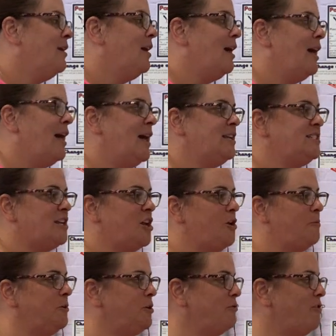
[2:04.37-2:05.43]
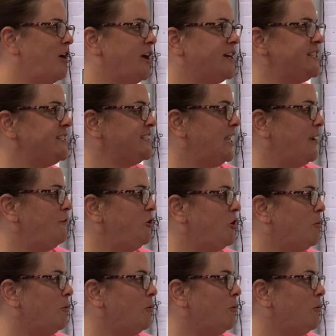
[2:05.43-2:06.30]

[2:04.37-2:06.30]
And open your eyes, see if you can